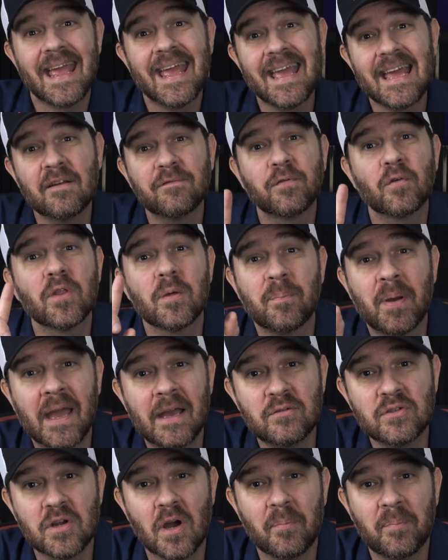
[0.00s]
and for the
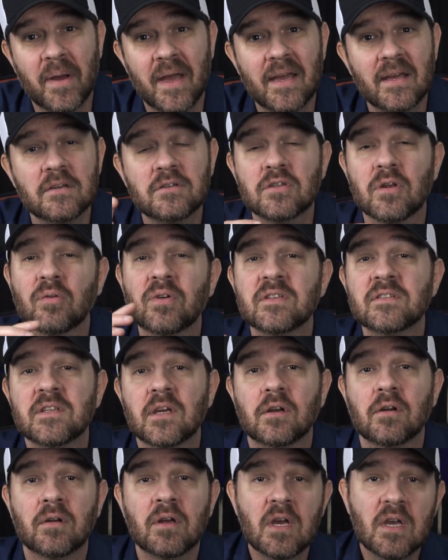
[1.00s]
Patreon page. So
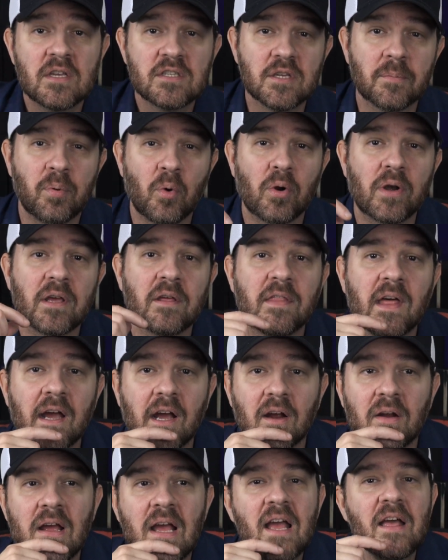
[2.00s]
consider supporting
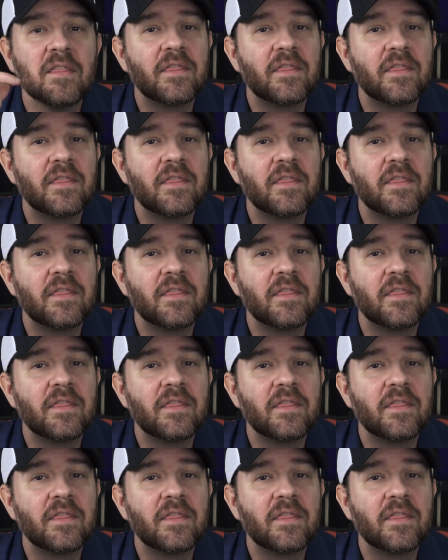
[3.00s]
there.